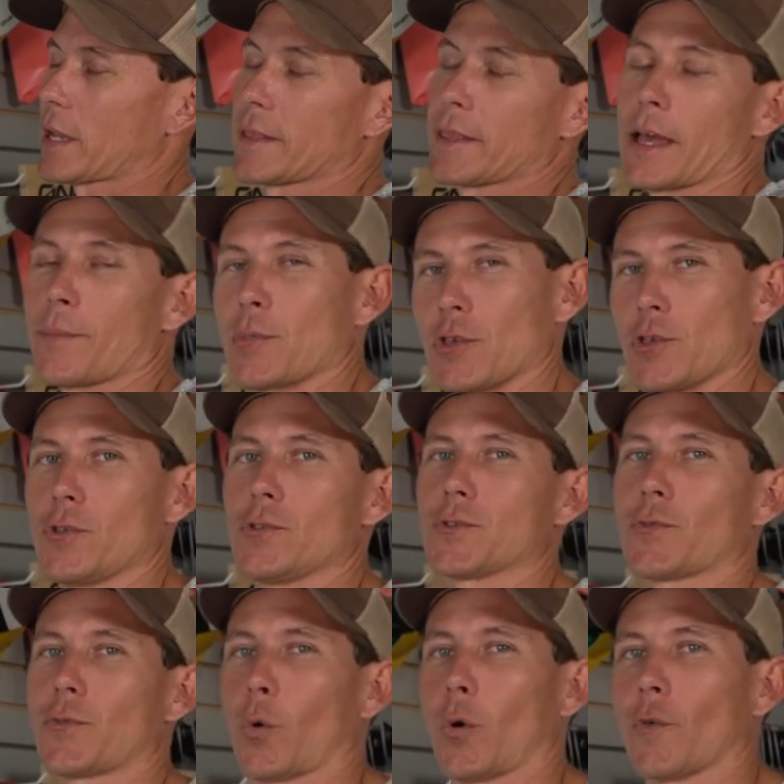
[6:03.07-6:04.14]
can that be used
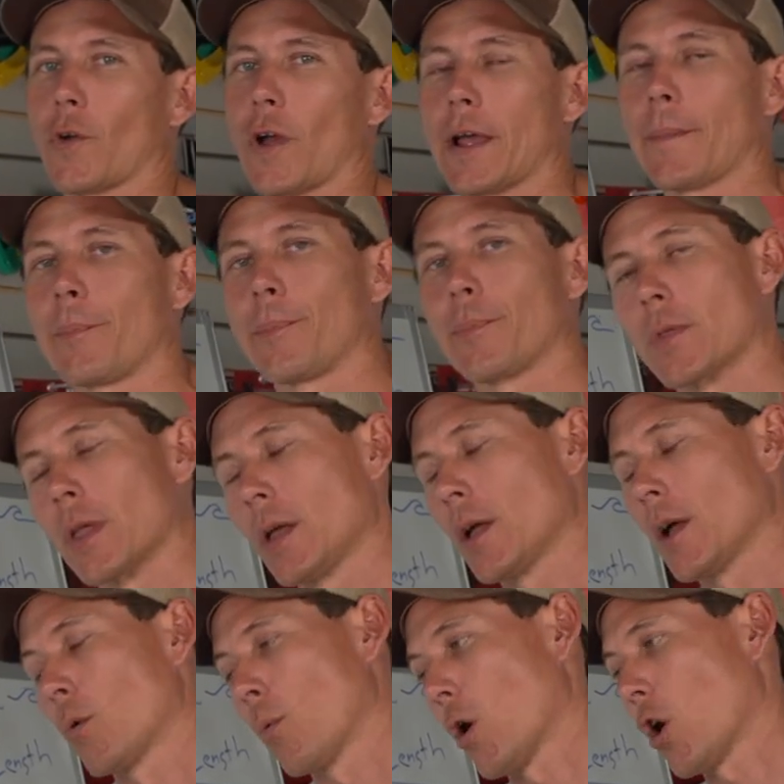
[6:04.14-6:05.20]
for, right?
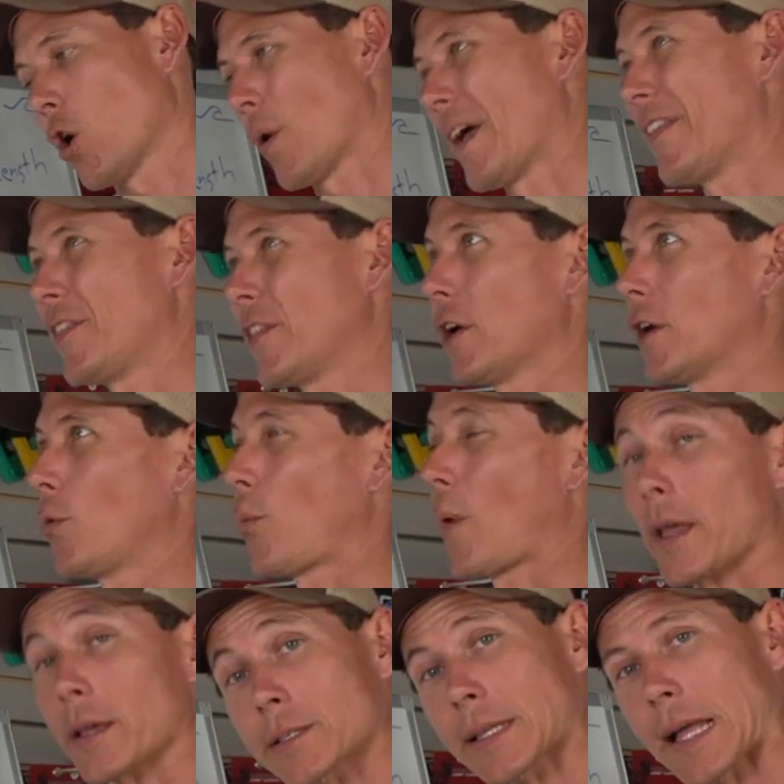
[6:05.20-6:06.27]
Well, in the
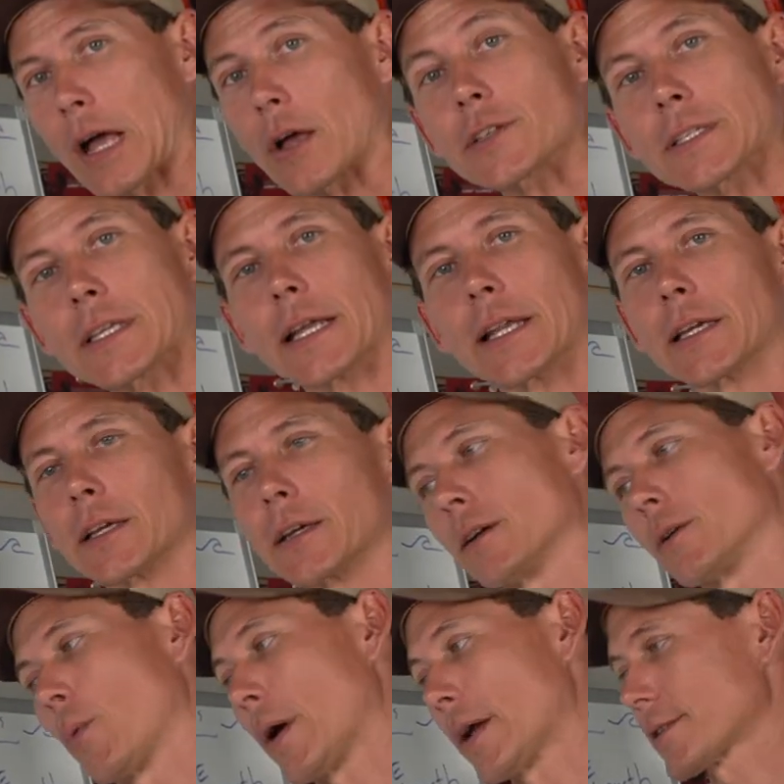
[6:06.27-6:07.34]
wake style setting,
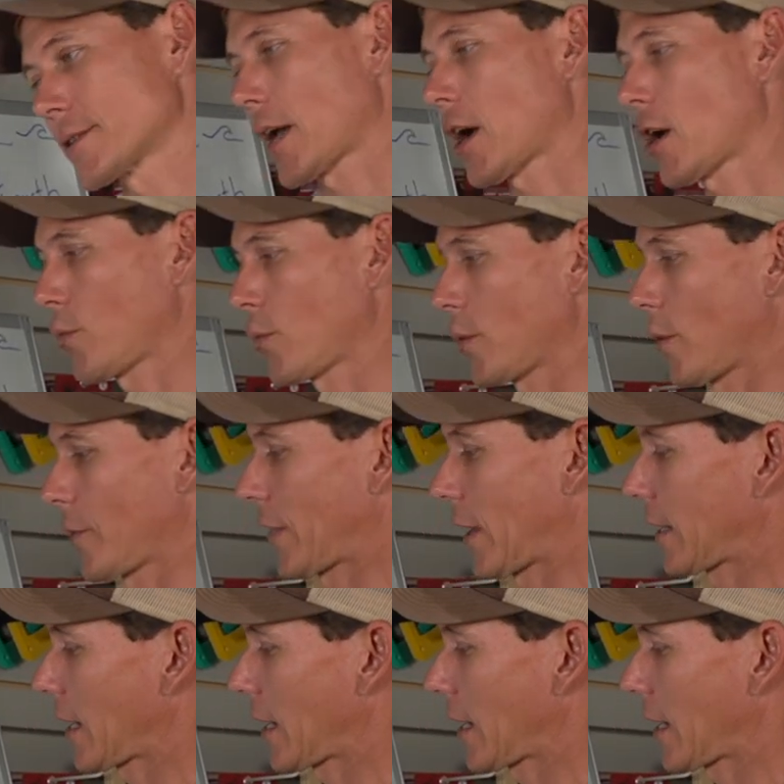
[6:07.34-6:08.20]
wake style, we want that